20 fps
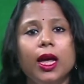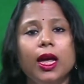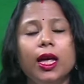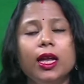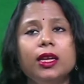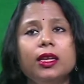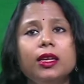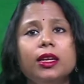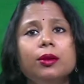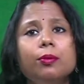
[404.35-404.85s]

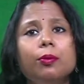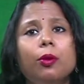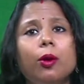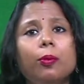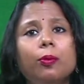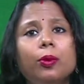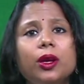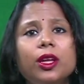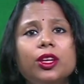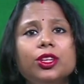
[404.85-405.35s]
Indian
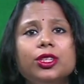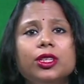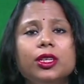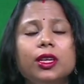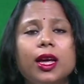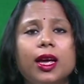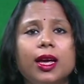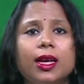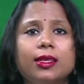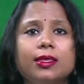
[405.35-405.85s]

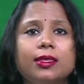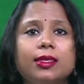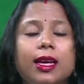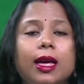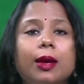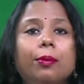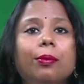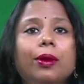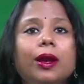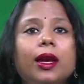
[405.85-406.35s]
population has
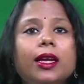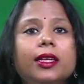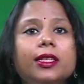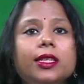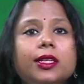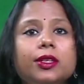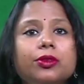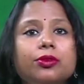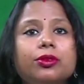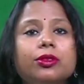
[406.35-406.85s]
the
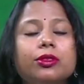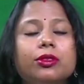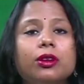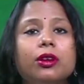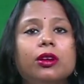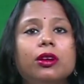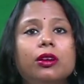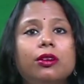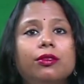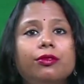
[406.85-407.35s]
ability to
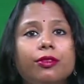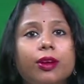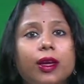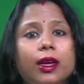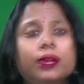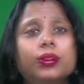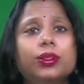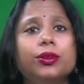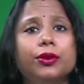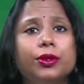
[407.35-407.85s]
serve
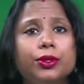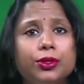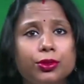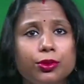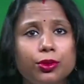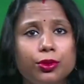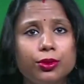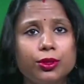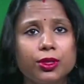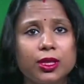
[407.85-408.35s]
as a
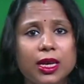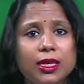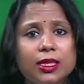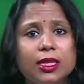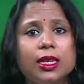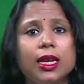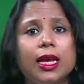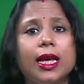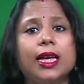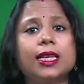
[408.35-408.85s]
resource, as
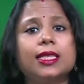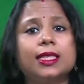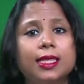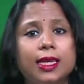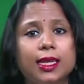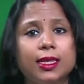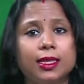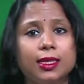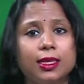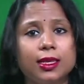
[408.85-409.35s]
an
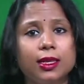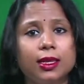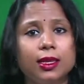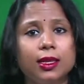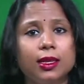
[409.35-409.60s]
asset,